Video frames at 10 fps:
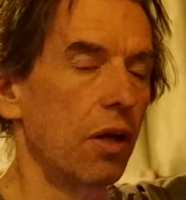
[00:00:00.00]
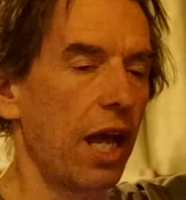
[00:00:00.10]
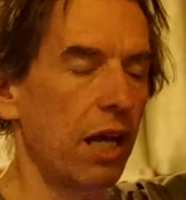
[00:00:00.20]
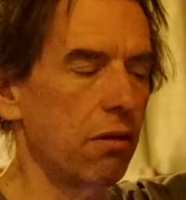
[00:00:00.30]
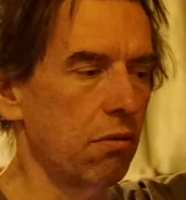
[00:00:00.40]

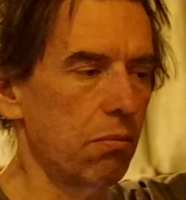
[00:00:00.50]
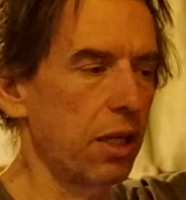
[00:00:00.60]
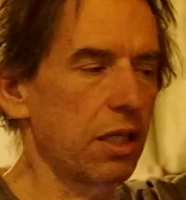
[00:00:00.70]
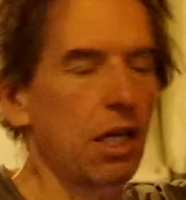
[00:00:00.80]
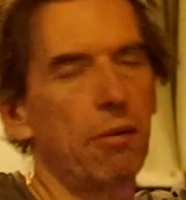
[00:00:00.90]

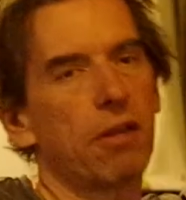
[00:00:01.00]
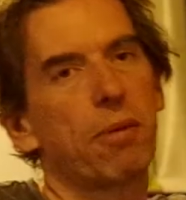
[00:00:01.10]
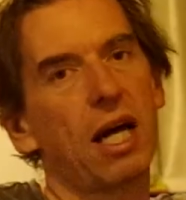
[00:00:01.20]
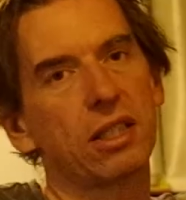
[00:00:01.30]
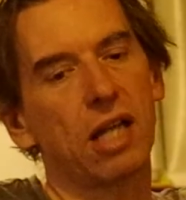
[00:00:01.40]
But over the
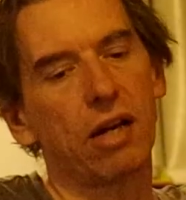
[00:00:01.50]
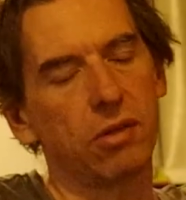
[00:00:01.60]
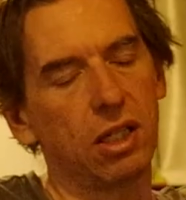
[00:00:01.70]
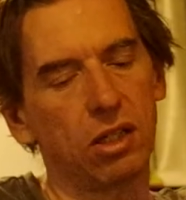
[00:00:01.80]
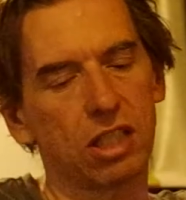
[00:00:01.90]
past 100
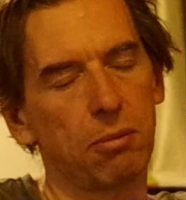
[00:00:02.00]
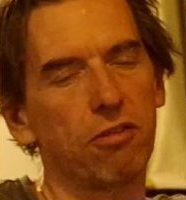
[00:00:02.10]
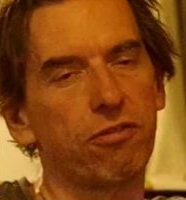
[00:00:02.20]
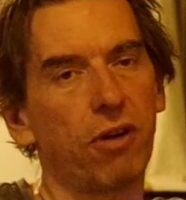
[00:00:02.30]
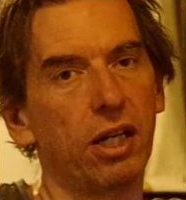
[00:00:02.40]
years they've been
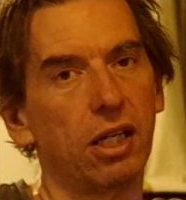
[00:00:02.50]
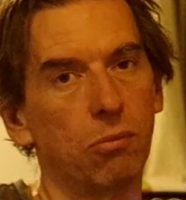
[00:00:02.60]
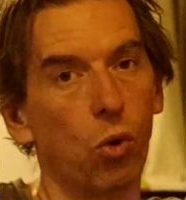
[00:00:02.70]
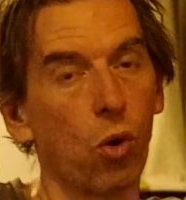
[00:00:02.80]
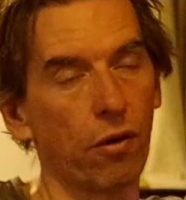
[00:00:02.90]
finding
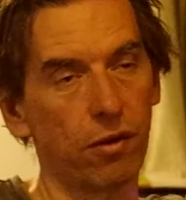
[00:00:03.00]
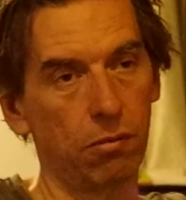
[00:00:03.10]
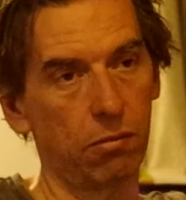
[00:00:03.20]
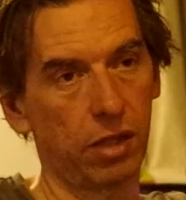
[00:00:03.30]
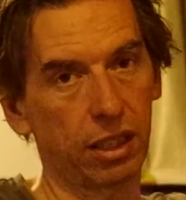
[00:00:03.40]
more of
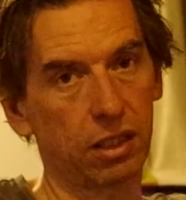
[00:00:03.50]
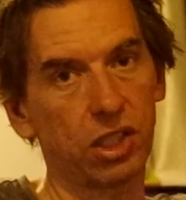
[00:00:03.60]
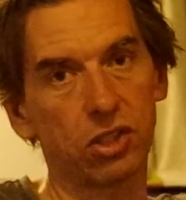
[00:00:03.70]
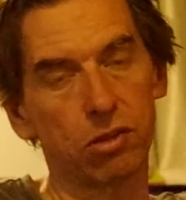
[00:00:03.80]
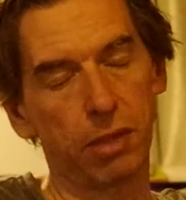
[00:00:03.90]
them, like the
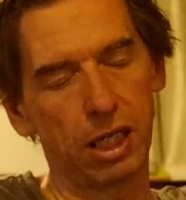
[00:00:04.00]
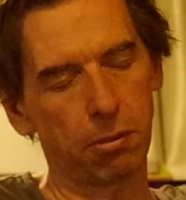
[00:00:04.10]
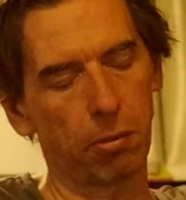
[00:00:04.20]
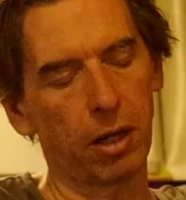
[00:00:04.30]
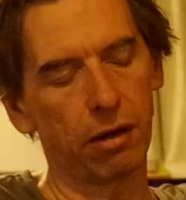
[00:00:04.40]
Chester Beatty
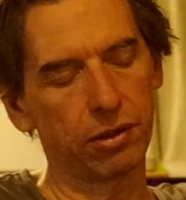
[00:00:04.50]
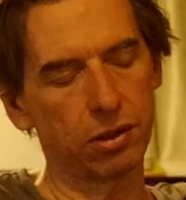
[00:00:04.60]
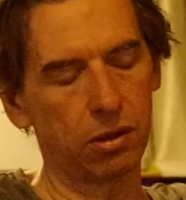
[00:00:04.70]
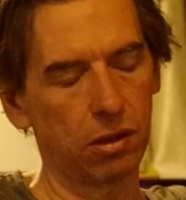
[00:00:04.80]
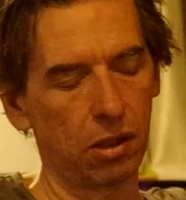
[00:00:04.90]
Papyrus,
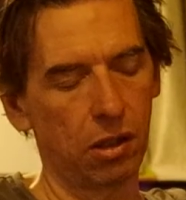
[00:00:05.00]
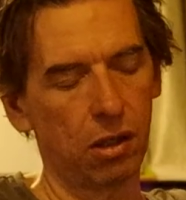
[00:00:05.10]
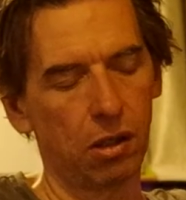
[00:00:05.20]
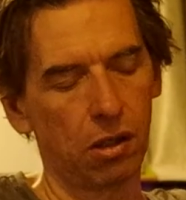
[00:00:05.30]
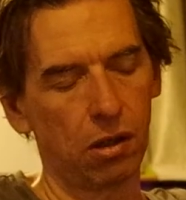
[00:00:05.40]

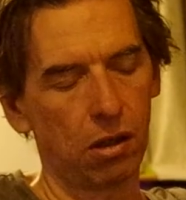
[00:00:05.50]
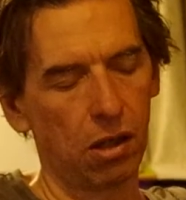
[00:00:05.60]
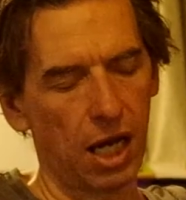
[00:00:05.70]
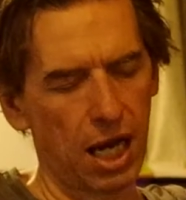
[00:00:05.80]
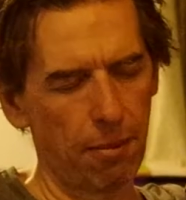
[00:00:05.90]

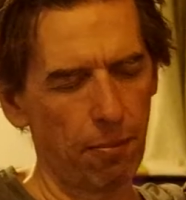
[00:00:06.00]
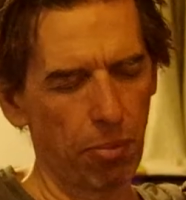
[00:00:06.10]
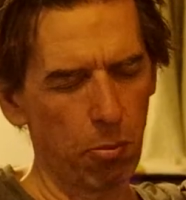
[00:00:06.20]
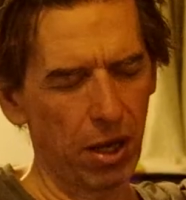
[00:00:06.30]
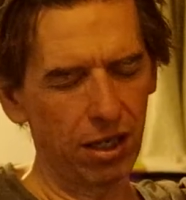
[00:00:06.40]

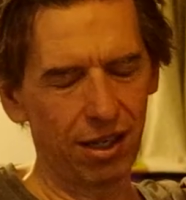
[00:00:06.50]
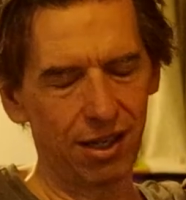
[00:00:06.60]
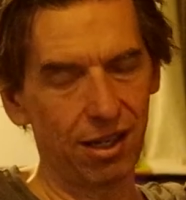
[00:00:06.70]
but